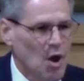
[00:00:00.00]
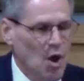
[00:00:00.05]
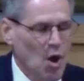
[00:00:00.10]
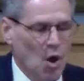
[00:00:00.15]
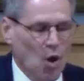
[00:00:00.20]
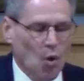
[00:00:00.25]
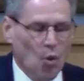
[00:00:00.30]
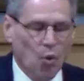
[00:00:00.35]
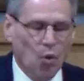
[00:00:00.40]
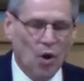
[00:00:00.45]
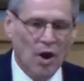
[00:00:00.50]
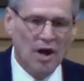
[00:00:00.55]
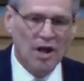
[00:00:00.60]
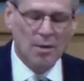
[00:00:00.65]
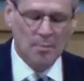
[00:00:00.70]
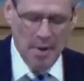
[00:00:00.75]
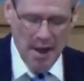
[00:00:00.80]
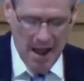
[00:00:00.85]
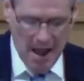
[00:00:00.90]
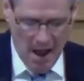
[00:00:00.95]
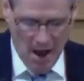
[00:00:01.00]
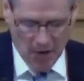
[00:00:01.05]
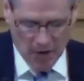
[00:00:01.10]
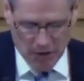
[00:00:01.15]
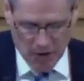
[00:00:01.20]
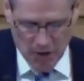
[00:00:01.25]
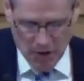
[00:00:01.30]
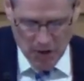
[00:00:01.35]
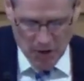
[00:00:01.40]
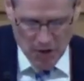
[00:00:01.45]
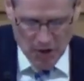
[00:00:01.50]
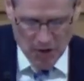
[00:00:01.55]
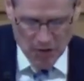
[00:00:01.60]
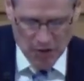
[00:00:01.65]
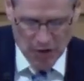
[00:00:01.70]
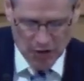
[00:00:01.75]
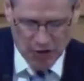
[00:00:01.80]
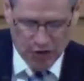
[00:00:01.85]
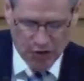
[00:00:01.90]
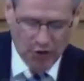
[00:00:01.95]
What about the
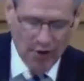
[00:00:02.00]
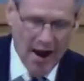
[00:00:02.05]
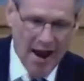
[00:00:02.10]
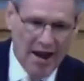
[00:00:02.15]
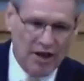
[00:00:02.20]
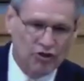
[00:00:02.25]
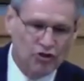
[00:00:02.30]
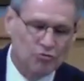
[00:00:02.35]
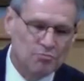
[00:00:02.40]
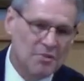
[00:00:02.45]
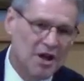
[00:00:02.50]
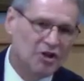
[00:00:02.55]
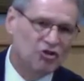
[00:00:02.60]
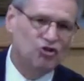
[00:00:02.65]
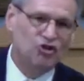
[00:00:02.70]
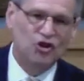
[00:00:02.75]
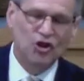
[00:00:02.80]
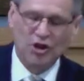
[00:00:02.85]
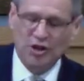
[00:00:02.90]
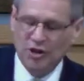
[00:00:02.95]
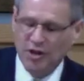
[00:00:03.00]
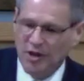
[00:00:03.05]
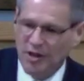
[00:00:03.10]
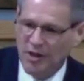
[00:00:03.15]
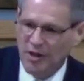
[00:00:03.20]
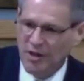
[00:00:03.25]
transmission